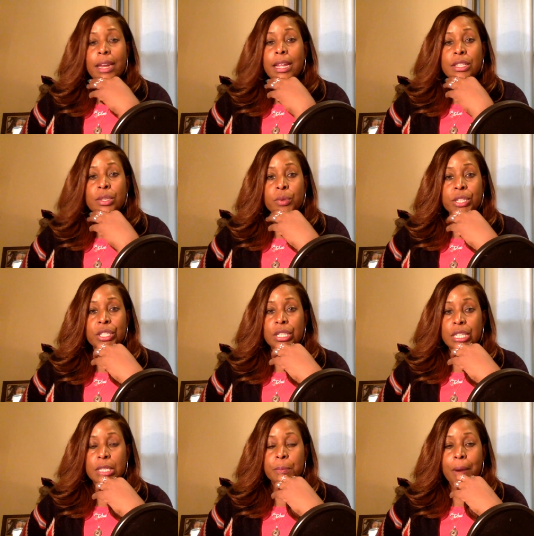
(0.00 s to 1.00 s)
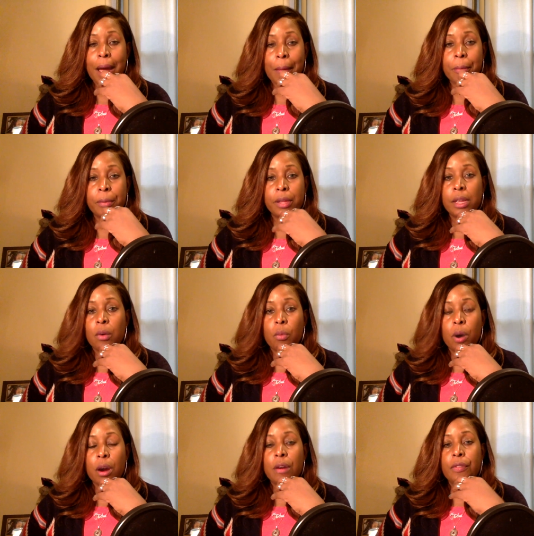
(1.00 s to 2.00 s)
And intuition is probably a
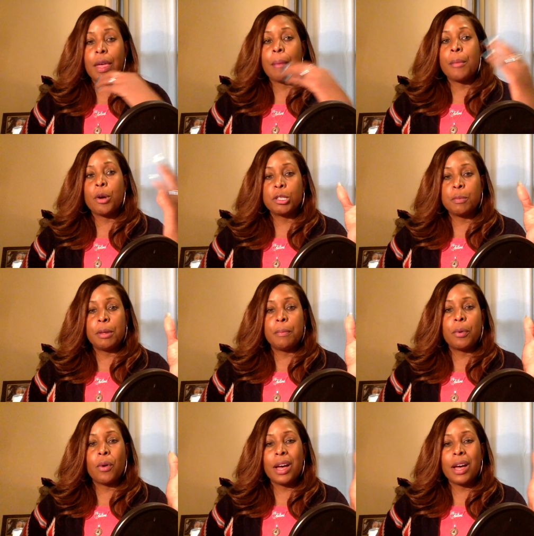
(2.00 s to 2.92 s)
word that most people